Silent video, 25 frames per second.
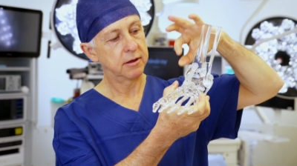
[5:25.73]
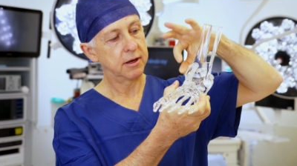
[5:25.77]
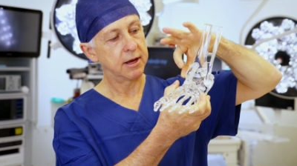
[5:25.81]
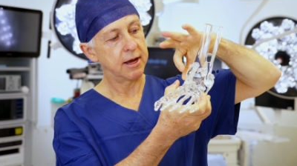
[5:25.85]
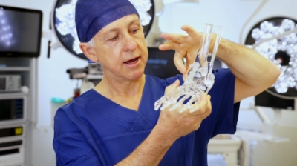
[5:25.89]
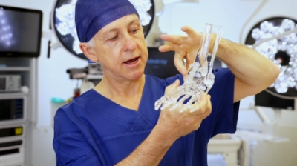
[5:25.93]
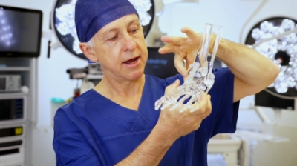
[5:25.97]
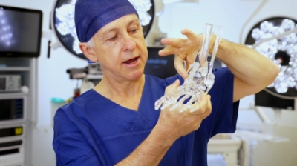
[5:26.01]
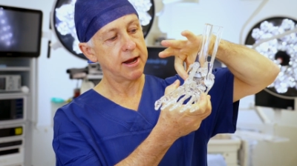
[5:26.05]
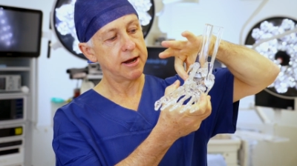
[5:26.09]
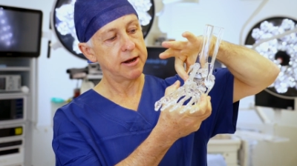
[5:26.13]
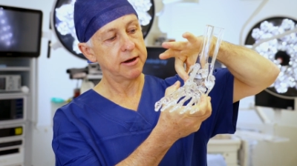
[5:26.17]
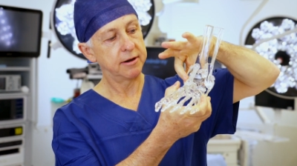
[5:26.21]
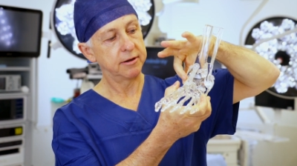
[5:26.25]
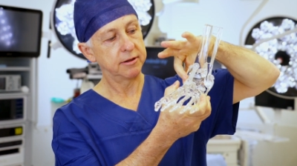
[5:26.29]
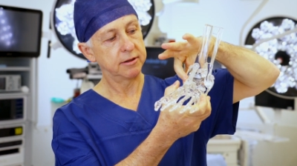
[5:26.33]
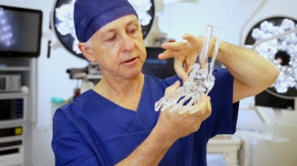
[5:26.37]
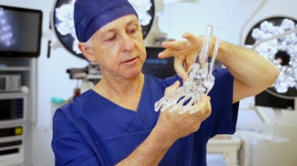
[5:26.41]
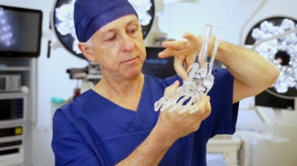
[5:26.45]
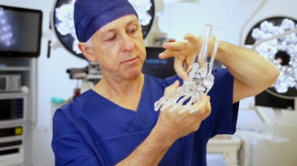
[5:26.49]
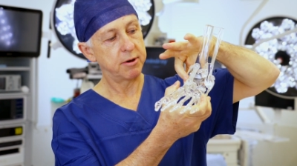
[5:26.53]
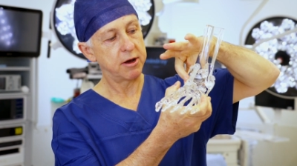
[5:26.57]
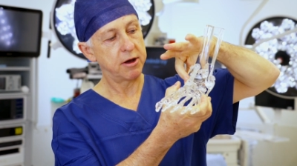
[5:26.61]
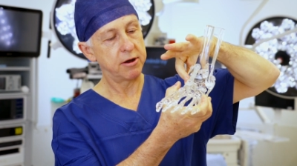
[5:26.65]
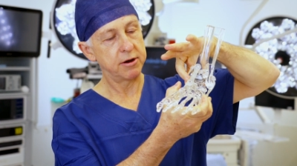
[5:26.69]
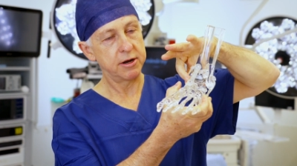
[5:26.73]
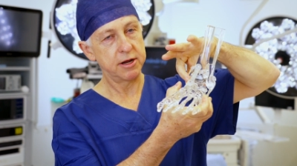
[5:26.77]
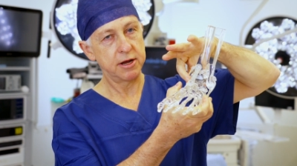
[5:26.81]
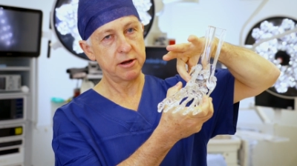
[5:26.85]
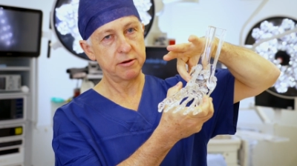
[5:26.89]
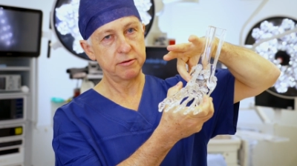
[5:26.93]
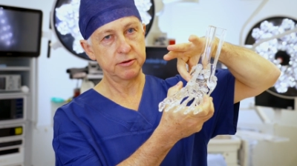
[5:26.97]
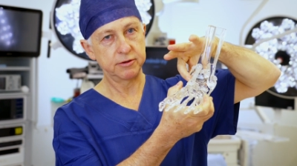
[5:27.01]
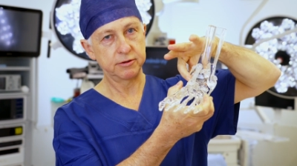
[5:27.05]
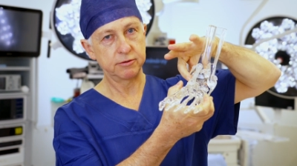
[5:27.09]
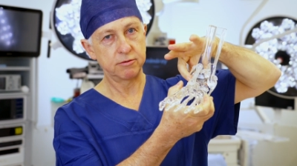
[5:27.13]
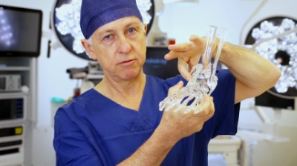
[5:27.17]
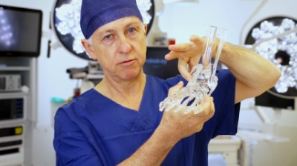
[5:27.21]
and the bone
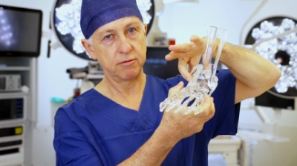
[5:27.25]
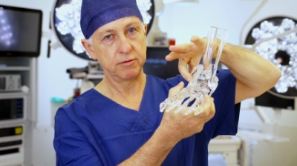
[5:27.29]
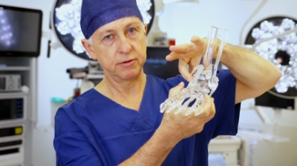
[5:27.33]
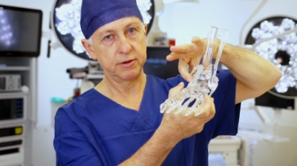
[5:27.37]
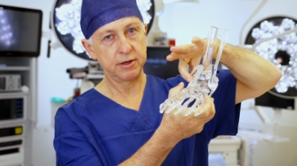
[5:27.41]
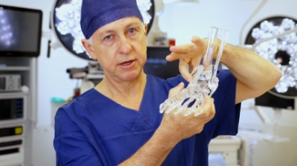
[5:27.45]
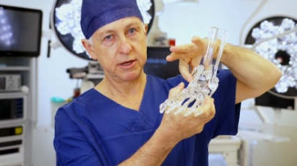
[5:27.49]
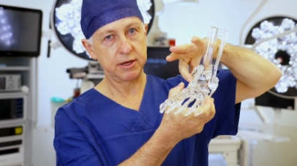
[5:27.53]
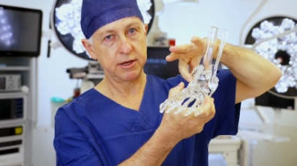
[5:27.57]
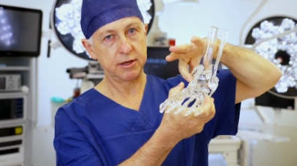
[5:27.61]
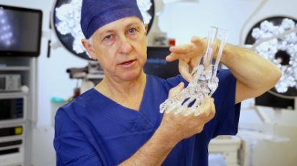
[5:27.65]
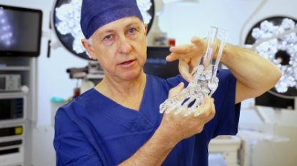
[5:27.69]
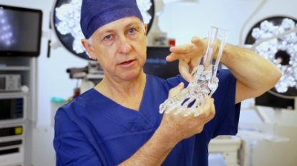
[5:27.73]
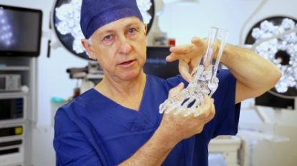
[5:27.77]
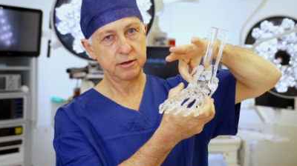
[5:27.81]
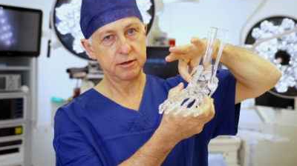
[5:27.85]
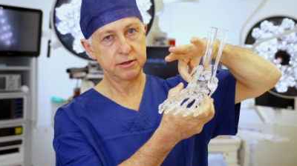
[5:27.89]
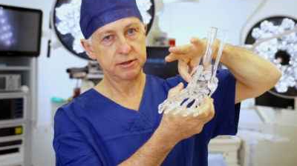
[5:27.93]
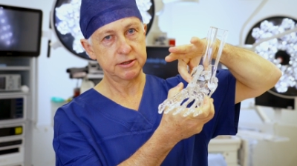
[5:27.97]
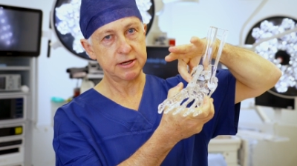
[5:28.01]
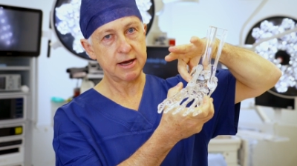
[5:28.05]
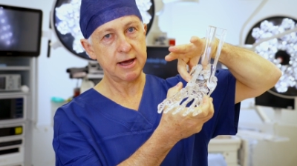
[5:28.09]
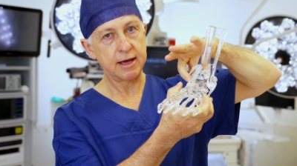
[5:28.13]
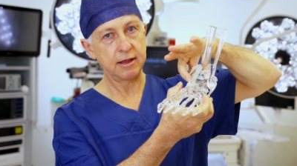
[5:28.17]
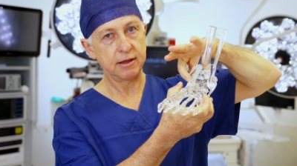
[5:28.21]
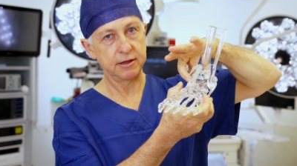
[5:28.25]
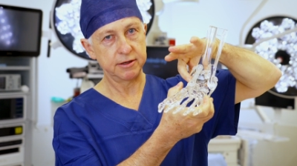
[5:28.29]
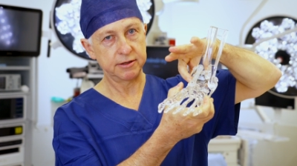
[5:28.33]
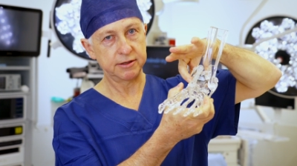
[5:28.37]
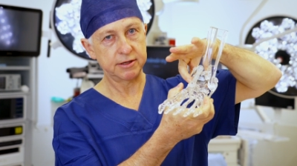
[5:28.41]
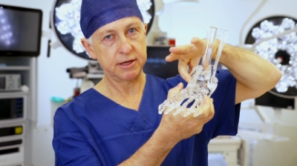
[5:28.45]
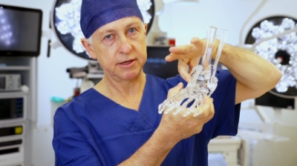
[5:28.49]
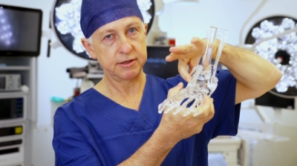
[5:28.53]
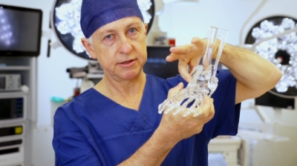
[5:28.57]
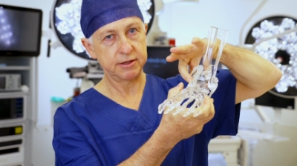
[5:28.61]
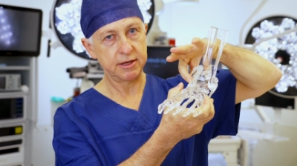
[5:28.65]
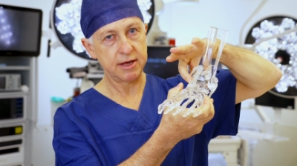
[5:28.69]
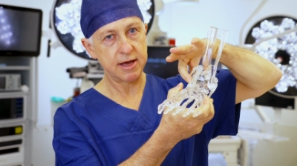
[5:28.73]
here is called the talus,
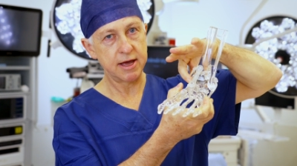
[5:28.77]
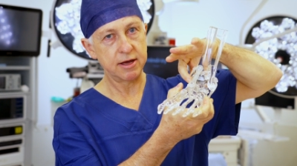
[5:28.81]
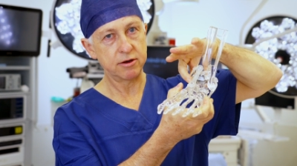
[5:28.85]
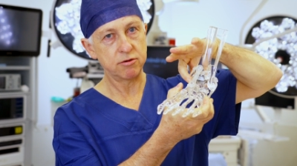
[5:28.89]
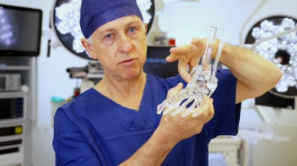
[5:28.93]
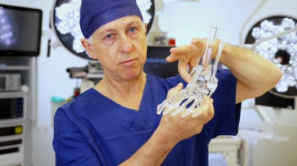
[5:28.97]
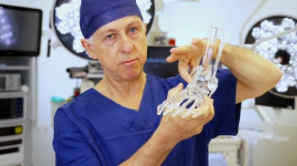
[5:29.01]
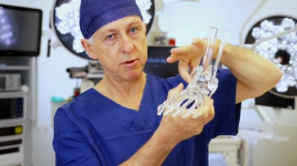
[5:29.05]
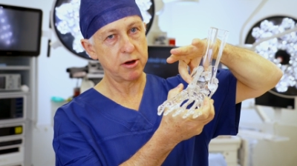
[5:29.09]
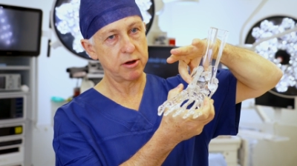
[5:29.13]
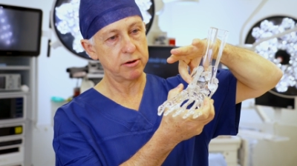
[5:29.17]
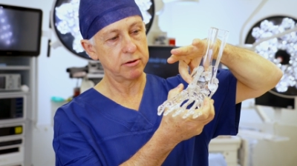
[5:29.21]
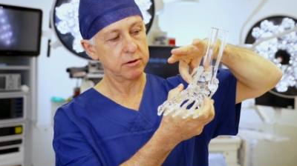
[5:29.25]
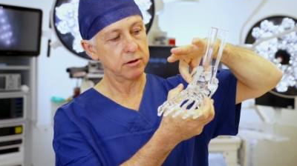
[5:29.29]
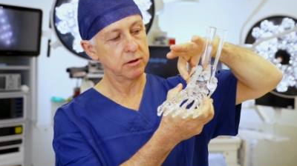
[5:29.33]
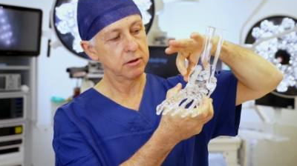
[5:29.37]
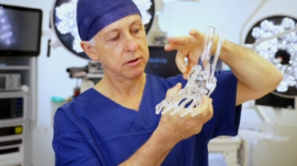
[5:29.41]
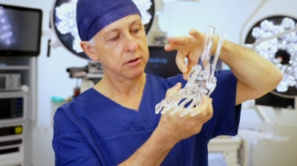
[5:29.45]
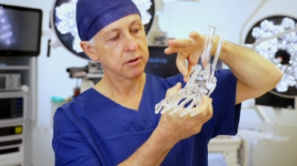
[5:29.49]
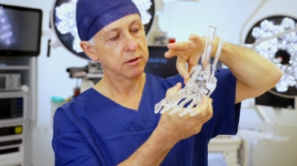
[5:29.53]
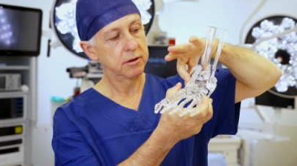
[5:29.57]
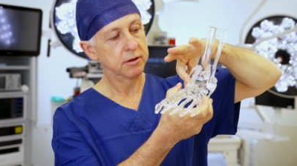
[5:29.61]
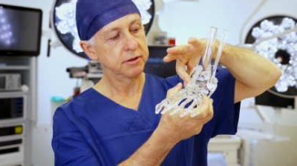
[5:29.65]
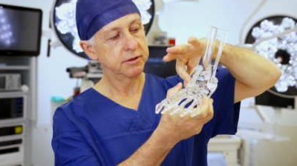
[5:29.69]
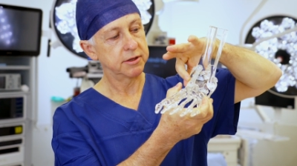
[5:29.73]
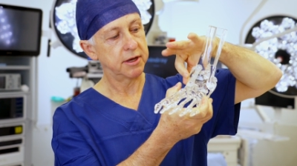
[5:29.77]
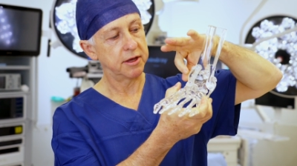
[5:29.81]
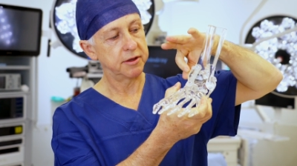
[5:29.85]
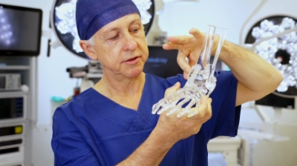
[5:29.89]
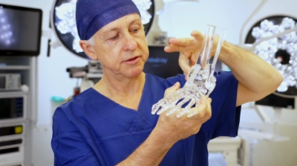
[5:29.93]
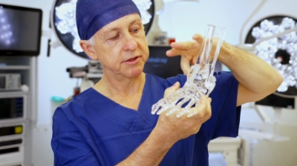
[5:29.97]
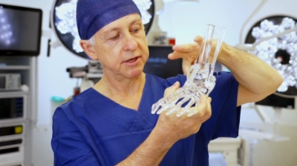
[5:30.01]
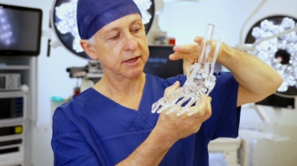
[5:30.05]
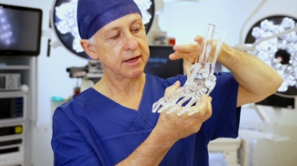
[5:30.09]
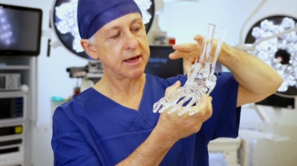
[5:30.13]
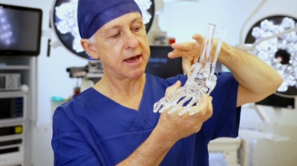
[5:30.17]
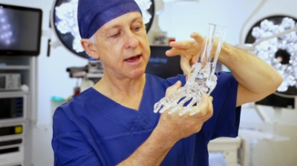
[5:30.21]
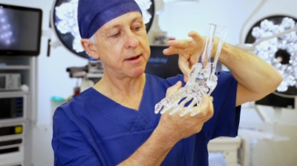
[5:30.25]
that's the ankle bone. So there's
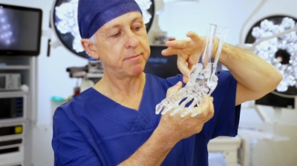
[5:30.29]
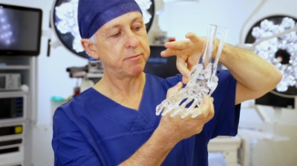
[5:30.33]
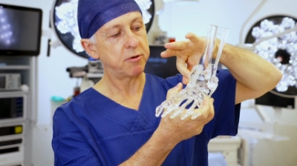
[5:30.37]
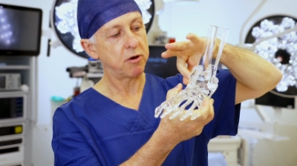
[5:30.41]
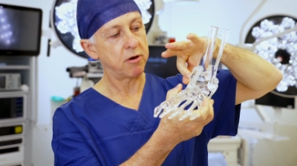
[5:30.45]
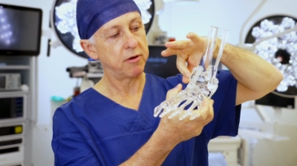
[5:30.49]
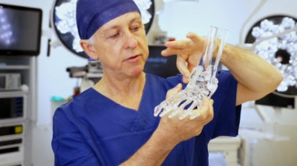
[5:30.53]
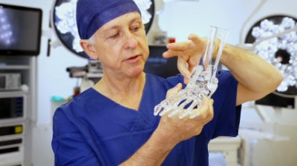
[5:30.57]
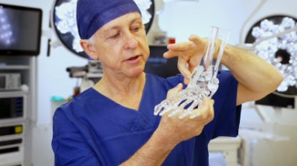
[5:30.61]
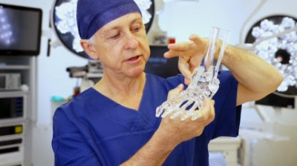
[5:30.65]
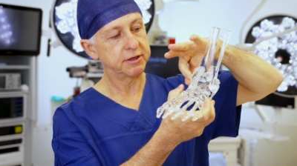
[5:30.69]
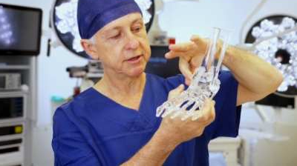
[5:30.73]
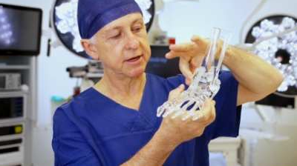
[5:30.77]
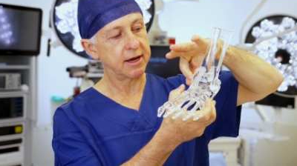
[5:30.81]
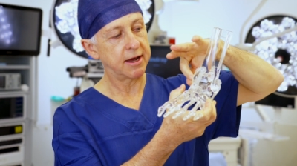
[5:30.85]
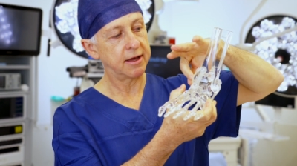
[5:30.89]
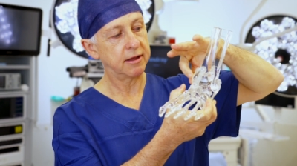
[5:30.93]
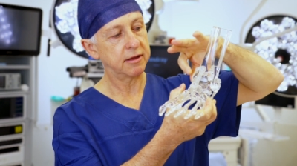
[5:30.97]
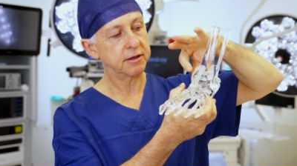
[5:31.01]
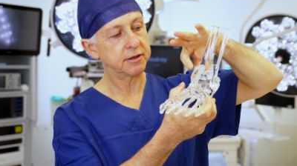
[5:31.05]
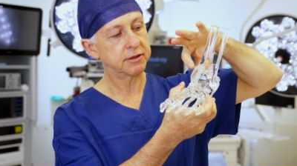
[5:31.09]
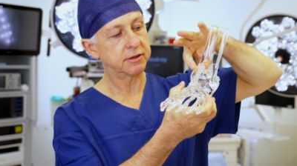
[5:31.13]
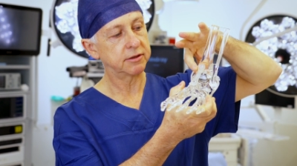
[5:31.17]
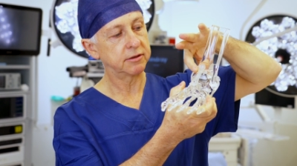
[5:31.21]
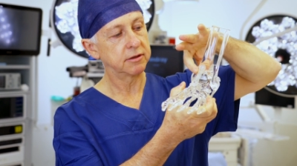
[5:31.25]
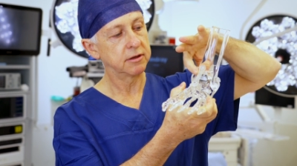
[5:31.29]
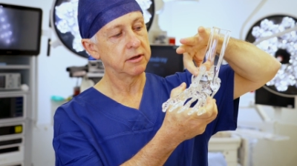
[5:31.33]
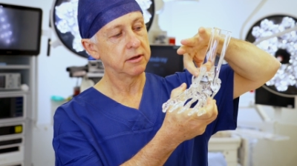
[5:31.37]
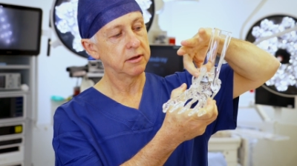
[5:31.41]
a cap on the talus,